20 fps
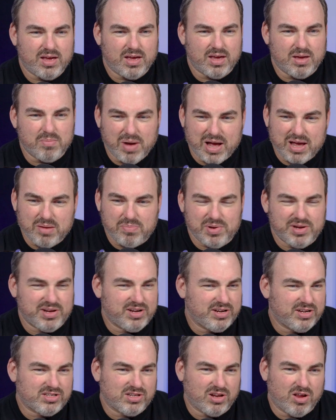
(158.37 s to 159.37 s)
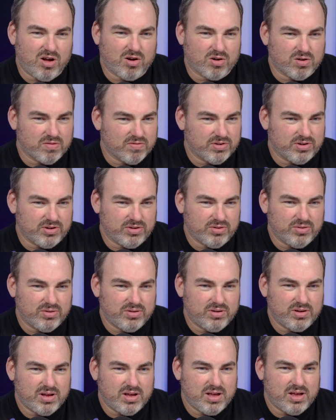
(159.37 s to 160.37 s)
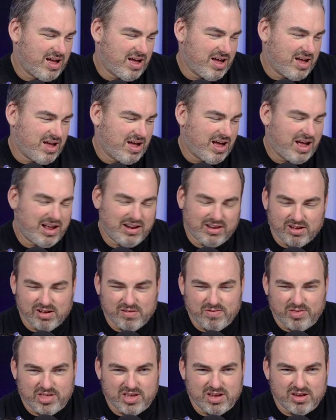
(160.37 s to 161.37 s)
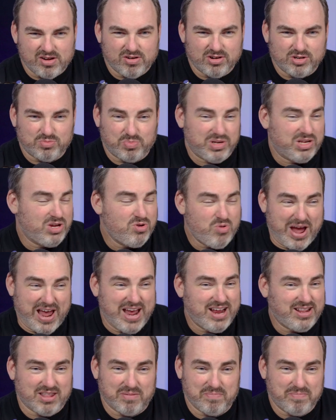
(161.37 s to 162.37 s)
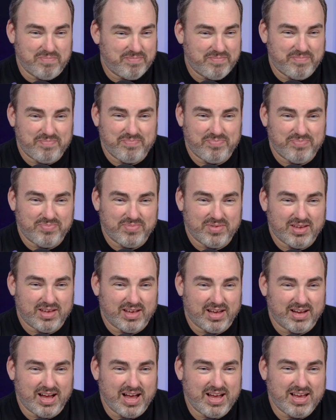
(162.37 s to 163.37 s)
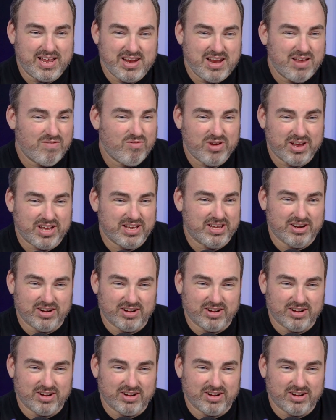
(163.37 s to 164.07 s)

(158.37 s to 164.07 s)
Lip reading: In my opinion, it's long overdue. I love theaters, but you hate them. Like, I can never get you